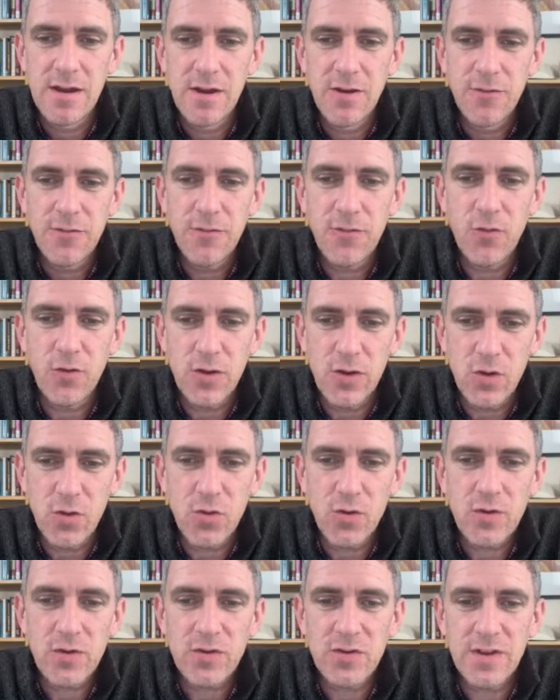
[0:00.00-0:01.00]
for
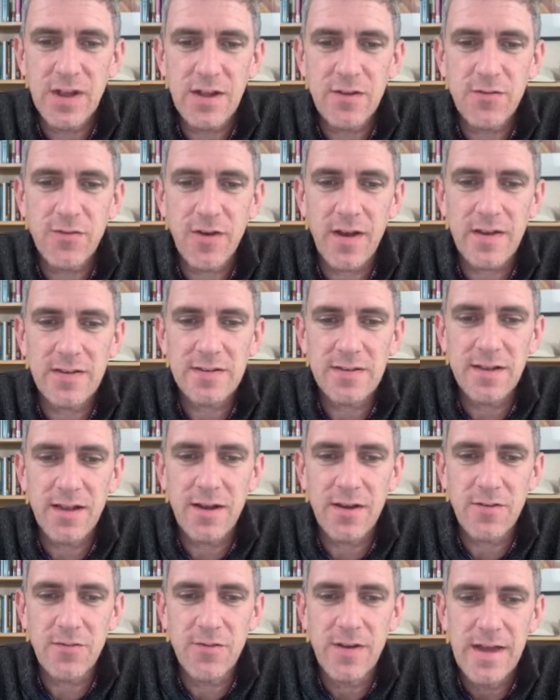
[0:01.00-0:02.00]
your steadfast
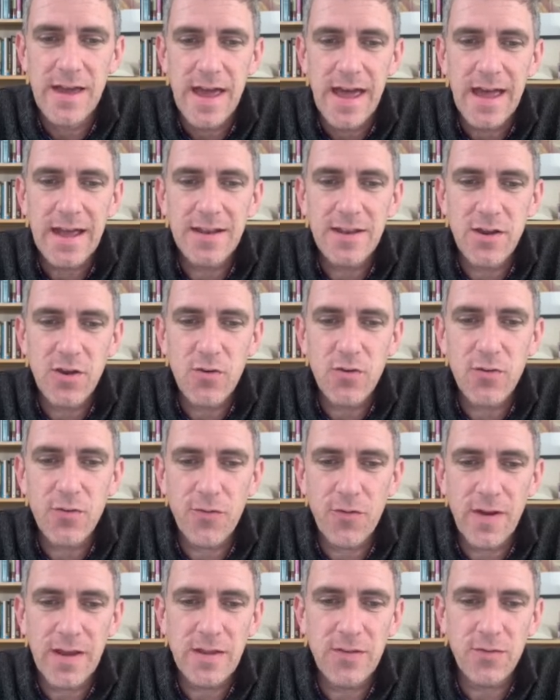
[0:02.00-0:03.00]
love and your
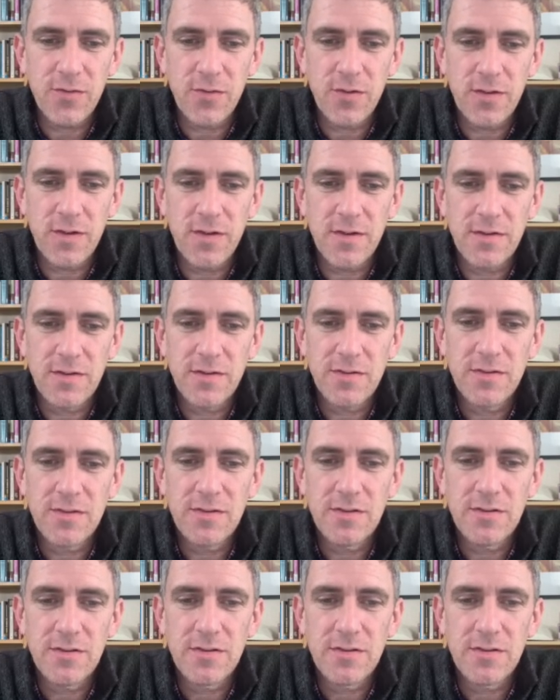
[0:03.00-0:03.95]
faithfulness.